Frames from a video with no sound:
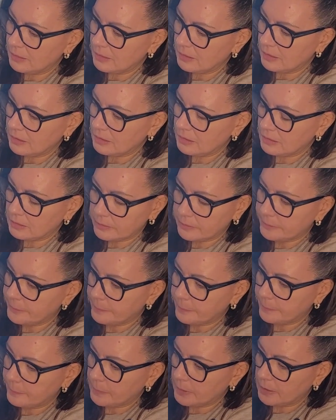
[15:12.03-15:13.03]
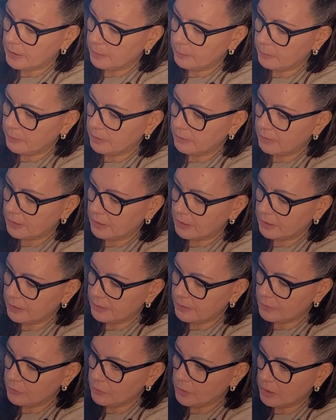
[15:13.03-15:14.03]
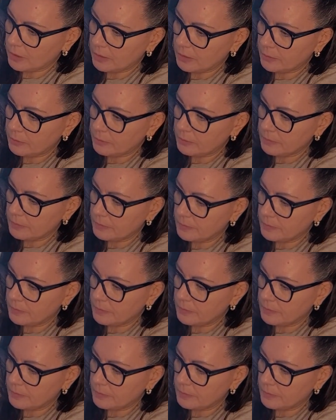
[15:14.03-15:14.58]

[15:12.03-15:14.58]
Oh, I can't believe I let this dry out.